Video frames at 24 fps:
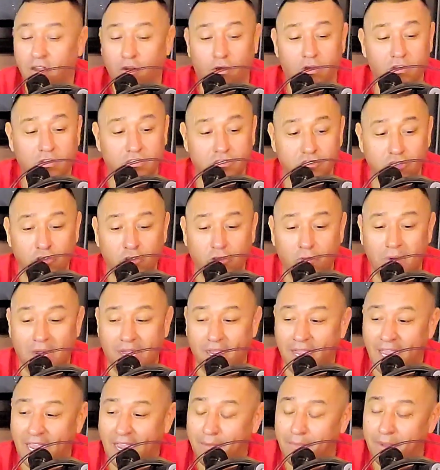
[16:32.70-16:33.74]
or assume,
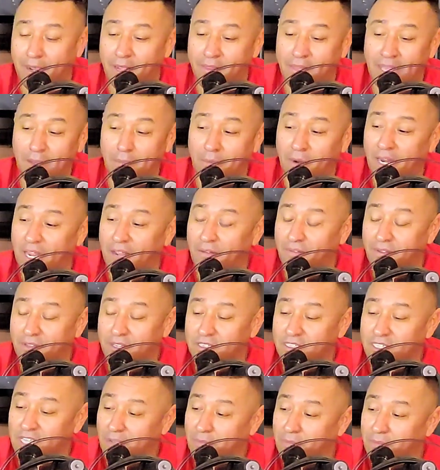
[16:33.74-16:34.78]
like, hey man, they believe in the
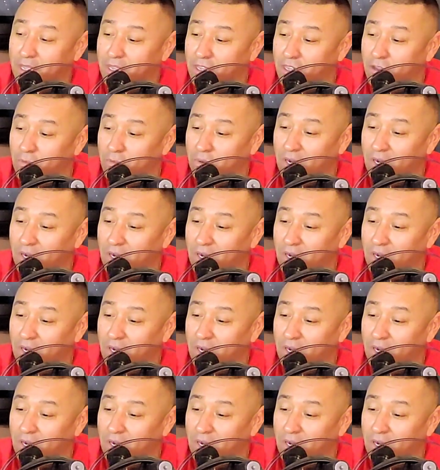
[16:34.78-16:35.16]
same thing you